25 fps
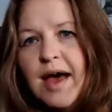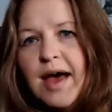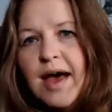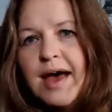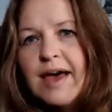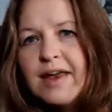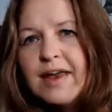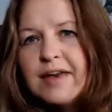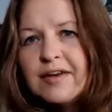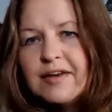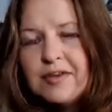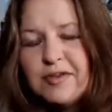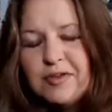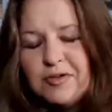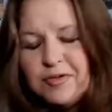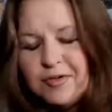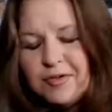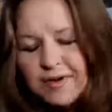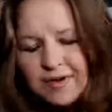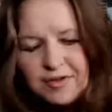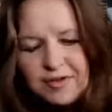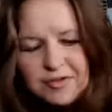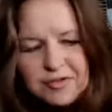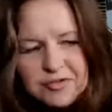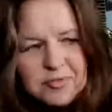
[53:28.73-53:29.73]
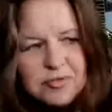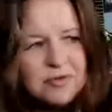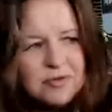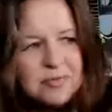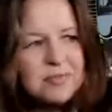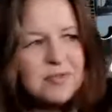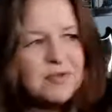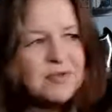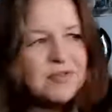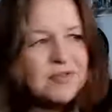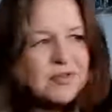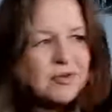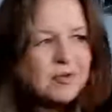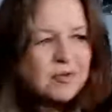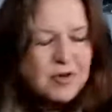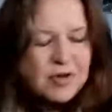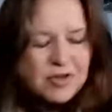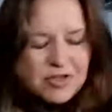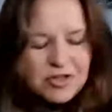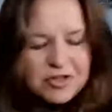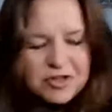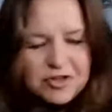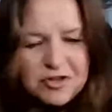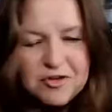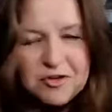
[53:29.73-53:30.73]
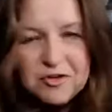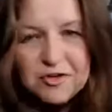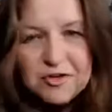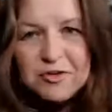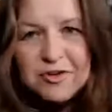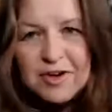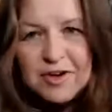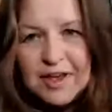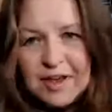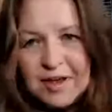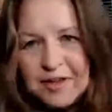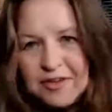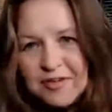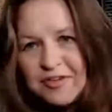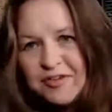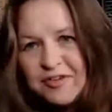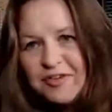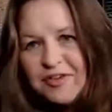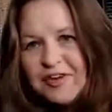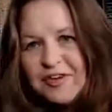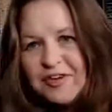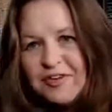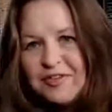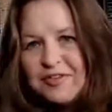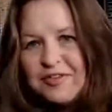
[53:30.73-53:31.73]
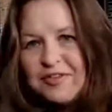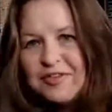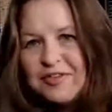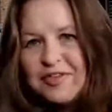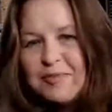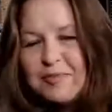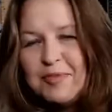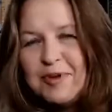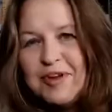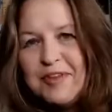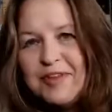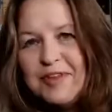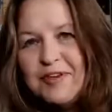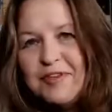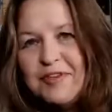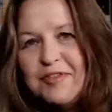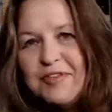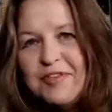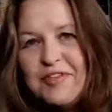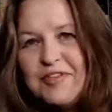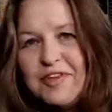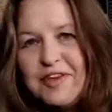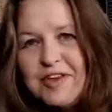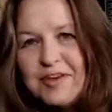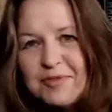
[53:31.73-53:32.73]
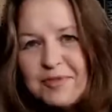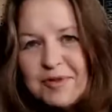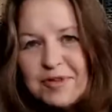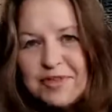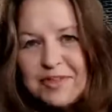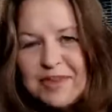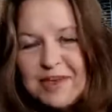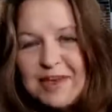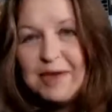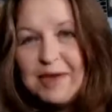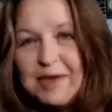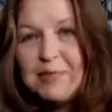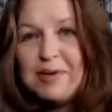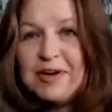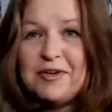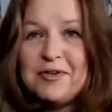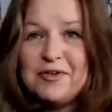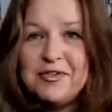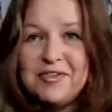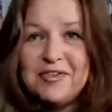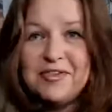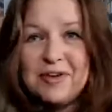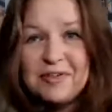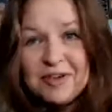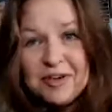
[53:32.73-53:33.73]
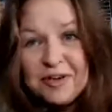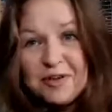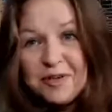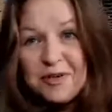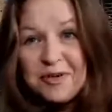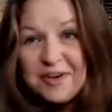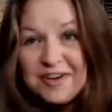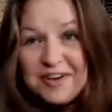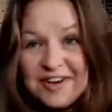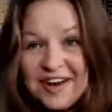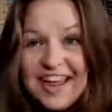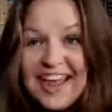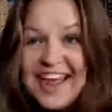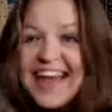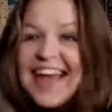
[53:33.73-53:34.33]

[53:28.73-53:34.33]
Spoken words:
And you guys were busy watching your own hands, so you didn't see my little sneak with the A minor 7 chord.